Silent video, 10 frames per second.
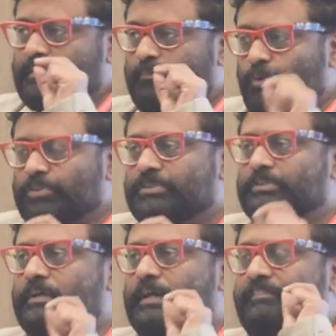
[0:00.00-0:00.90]
The most
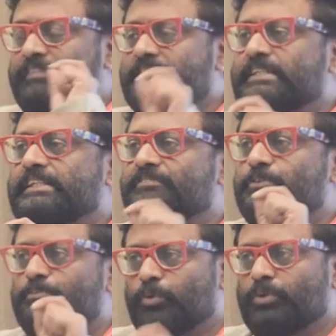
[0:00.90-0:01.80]
efficiently
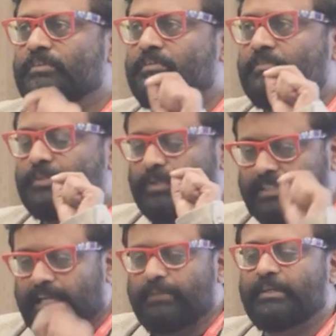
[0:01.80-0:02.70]
if you put your
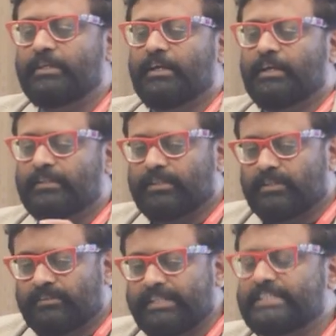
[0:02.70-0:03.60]
timing,
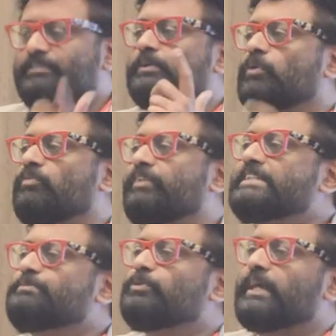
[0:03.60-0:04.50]
the reach will go.
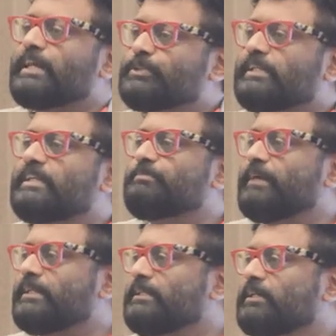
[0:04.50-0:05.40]
Facebook actually has
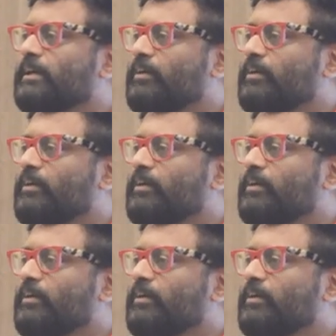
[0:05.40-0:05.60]
made it